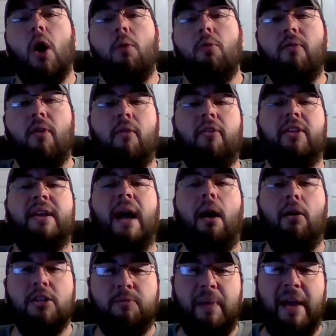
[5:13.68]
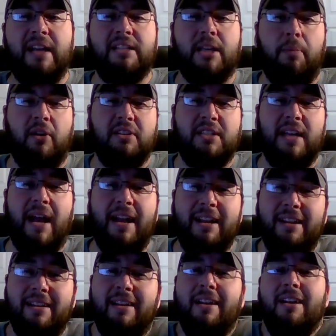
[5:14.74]
Move over to the college basketball side,
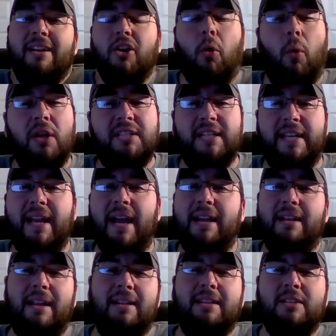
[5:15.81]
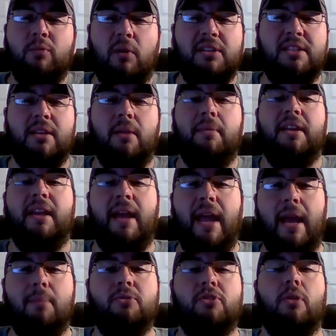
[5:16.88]
and you know once again, and this was something that
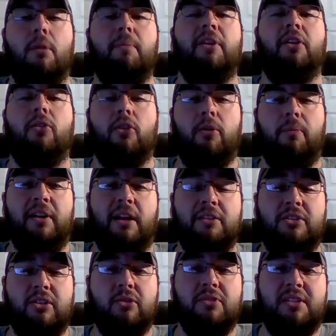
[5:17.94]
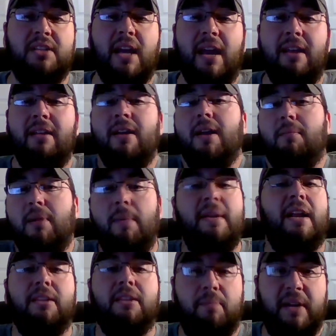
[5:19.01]
hamstrung me a little bit on Tuesday. Maybe
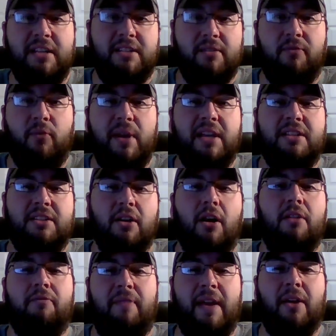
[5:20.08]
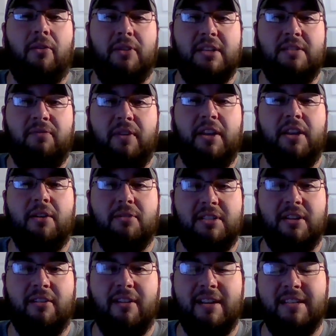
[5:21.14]
not the best of weeks to unveil this video
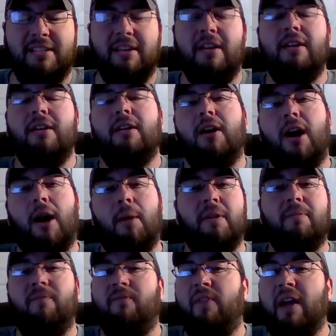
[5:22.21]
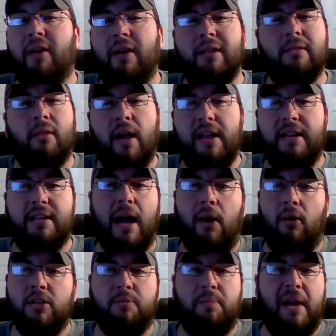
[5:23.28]
series, uh, but very light
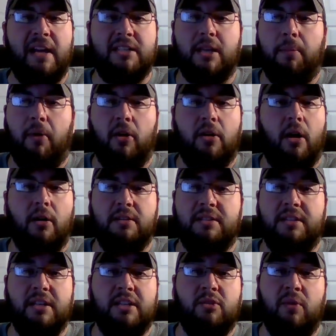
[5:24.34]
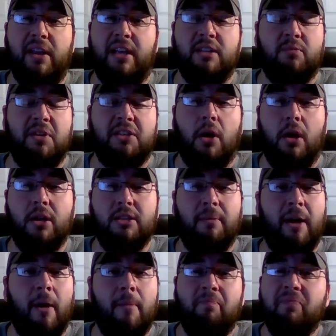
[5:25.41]
college basketball cards this week, as we talked
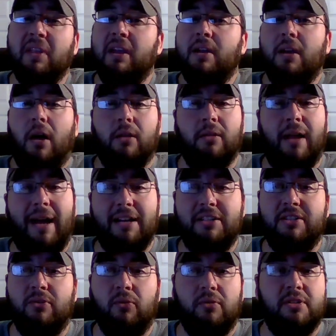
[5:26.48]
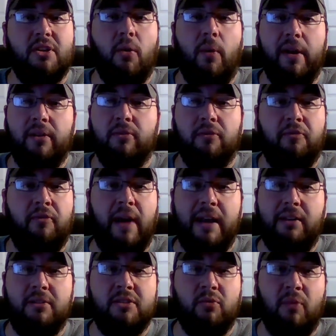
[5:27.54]
about. A lot of schools going through
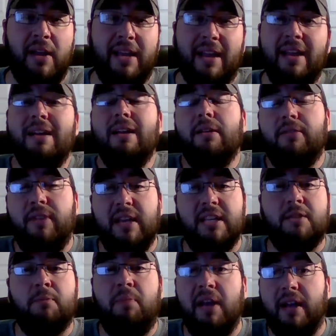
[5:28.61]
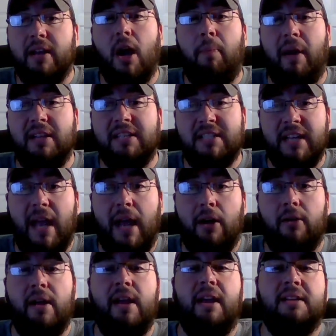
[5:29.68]
finals week. Things pick up on
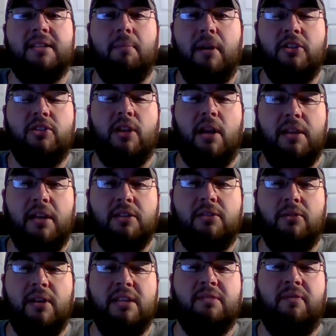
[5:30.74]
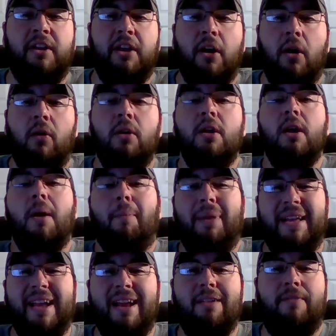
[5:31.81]
Saturday, as I mentioned on yesterday's video.
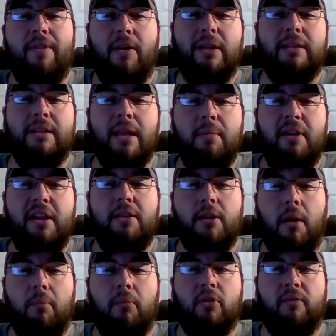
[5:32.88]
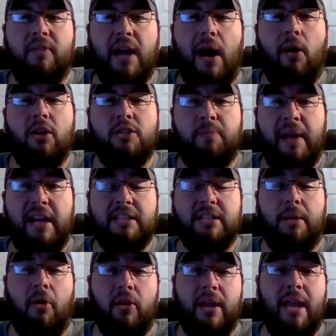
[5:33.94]
But again, a very limited number of college
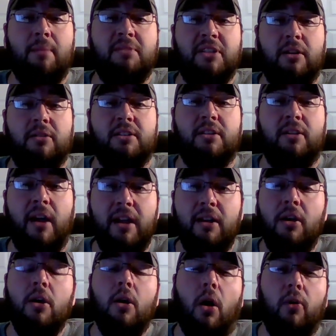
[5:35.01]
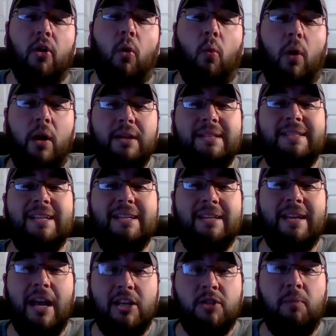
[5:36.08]
basketball games here tonight. Although one did
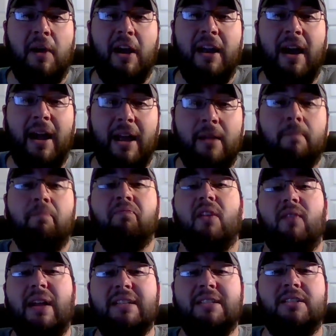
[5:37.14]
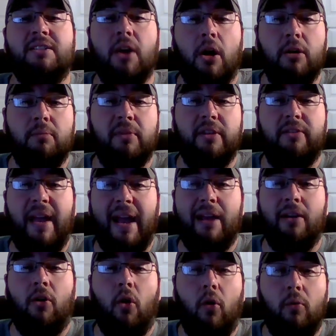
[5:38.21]
catch my eye, that's Dartmouth
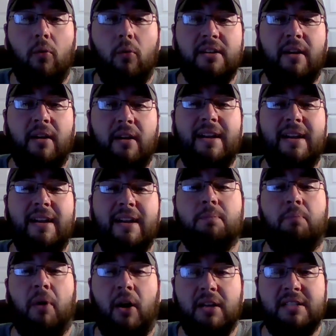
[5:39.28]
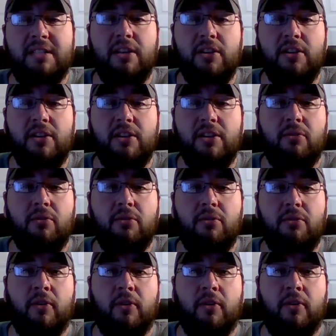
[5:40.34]
at home tonight against Boston
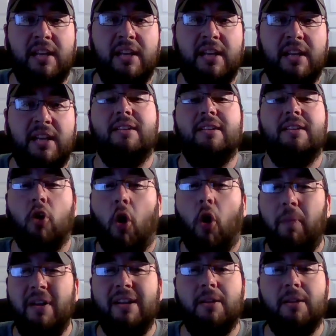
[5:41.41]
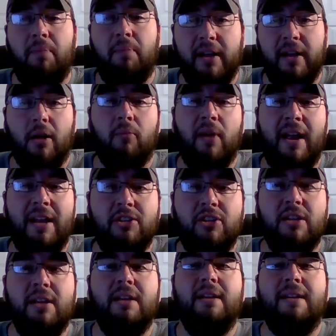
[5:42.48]
University. This number opened in the pick'em
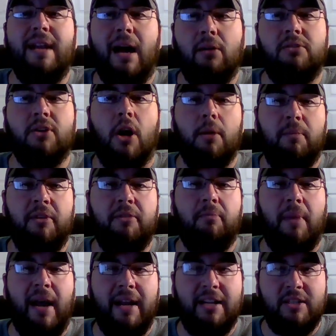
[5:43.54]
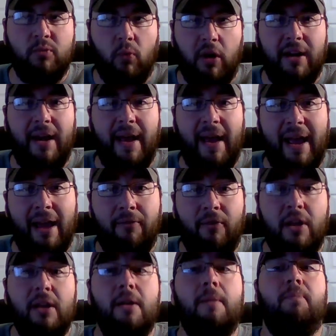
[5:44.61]
range. Now Dartmouth minus one and a half.
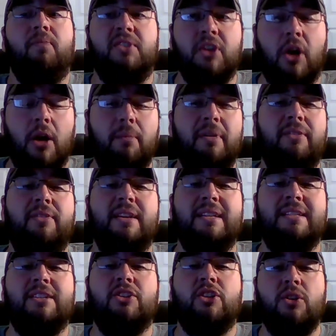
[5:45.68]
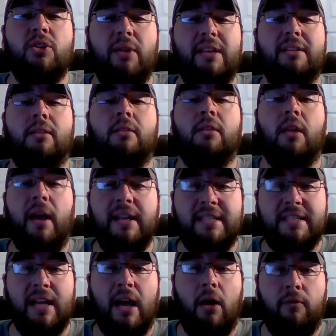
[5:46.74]
Dartmouth is shooting the
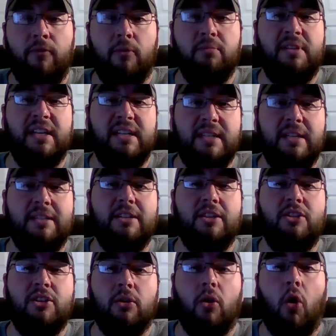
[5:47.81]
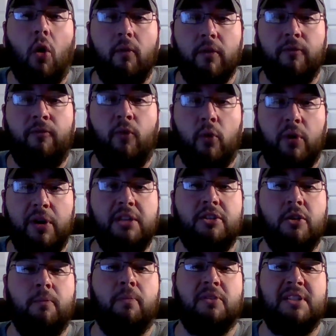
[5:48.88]
lights out from distance this year, over
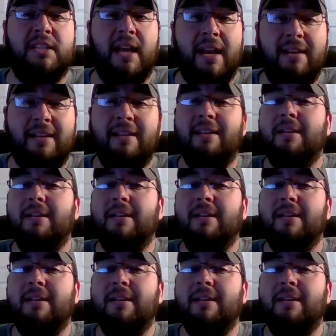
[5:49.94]
42%.